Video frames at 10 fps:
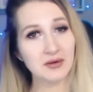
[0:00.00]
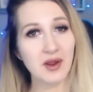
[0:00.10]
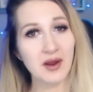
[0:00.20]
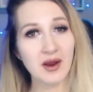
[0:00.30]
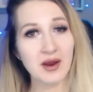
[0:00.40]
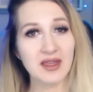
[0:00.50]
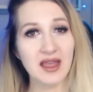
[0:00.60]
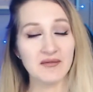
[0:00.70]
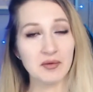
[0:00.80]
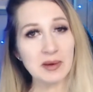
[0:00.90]
where they
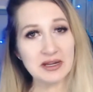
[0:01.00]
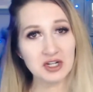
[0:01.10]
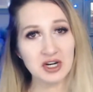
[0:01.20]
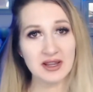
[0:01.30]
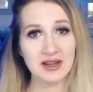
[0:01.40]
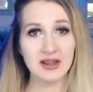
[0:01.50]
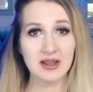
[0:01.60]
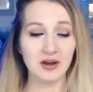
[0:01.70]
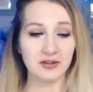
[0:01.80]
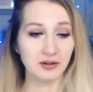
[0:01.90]
have a budget
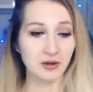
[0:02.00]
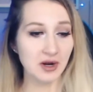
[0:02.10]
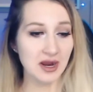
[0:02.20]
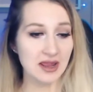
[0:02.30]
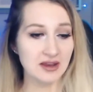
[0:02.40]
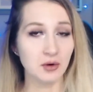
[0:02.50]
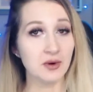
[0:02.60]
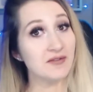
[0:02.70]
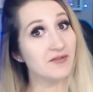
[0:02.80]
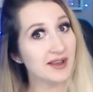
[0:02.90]
on the lower end, don't
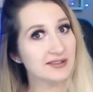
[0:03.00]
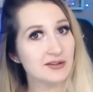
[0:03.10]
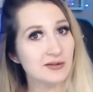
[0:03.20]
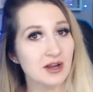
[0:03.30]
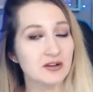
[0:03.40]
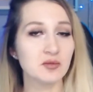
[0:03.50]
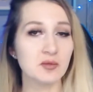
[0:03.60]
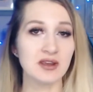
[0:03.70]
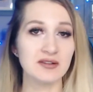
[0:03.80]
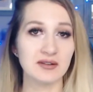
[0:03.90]
want to invest too much
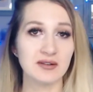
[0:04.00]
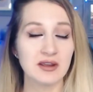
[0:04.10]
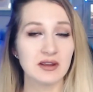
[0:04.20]
because,